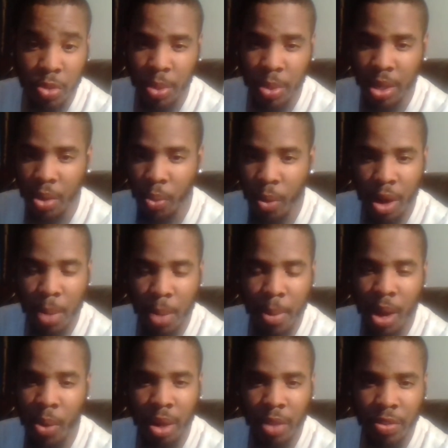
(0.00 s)
We worry
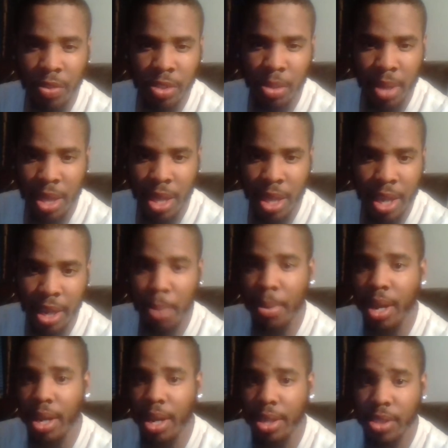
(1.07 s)
about what others will be thinking
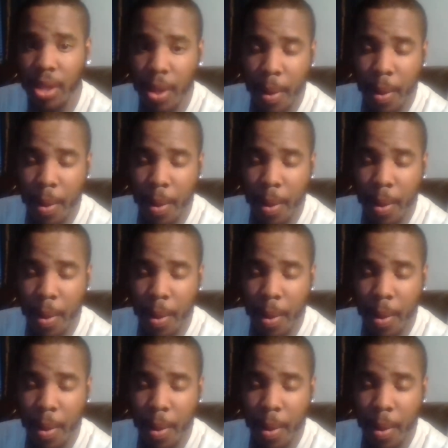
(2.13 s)
about us.